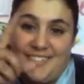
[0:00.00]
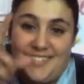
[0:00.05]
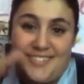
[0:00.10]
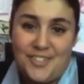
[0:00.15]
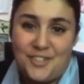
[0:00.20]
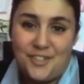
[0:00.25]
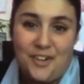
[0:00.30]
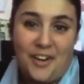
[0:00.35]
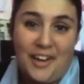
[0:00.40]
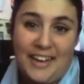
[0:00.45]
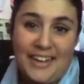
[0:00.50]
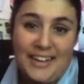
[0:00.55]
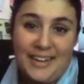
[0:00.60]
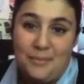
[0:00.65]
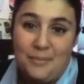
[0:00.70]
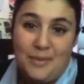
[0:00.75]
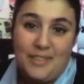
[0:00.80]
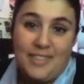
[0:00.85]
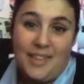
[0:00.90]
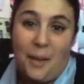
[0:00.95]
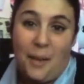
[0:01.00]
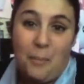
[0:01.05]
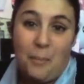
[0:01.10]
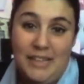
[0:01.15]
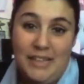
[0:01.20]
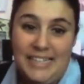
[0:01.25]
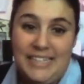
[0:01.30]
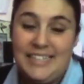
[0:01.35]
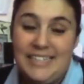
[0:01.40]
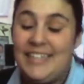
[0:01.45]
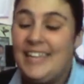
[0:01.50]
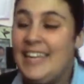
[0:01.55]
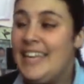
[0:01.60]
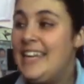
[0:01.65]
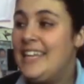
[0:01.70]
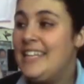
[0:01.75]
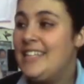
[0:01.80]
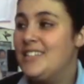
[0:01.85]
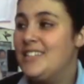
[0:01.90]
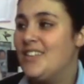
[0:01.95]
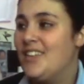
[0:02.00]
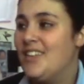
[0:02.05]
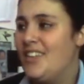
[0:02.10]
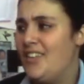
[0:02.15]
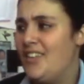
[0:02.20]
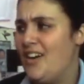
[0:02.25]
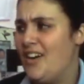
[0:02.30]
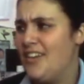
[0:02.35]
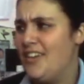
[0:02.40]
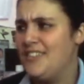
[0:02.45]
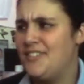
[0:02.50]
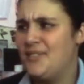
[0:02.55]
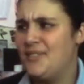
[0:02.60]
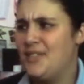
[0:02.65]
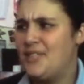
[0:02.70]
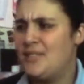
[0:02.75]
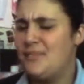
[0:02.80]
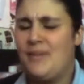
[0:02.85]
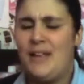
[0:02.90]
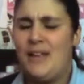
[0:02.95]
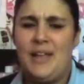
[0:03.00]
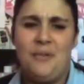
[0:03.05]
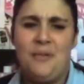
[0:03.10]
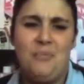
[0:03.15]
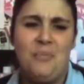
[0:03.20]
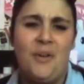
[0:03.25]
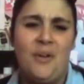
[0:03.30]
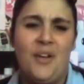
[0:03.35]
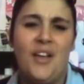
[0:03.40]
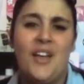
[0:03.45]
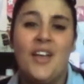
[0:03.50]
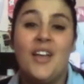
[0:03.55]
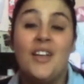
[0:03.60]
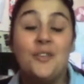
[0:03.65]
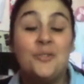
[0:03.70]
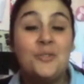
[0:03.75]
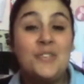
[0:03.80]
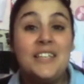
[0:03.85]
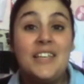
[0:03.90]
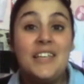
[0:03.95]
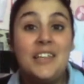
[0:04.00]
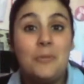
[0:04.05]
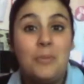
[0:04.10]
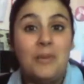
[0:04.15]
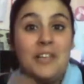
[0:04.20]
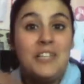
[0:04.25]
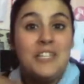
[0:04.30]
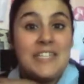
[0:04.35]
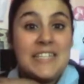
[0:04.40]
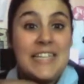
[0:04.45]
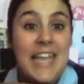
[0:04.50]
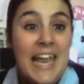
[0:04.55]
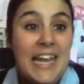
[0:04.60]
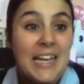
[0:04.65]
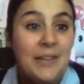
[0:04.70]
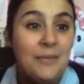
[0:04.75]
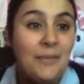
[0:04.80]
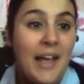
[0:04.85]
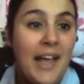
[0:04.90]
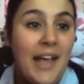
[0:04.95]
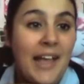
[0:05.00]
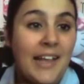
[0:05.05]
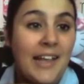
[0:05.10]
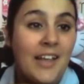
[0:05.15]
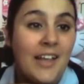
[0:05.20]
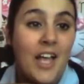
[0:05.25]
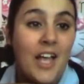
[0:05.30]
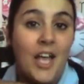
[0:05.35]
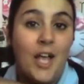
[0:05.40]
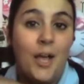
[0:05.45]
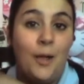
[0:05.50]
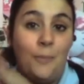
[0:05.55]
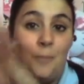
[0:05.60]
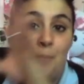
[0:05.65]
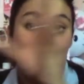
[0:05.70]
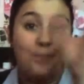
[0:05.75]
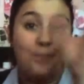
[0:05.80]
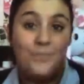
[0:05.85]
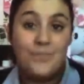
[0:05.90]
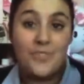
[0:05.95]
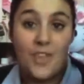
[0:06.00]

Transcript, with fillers: the triangular bit that I mean. It's kind of hard to explain but you will see on the pictures anyway um,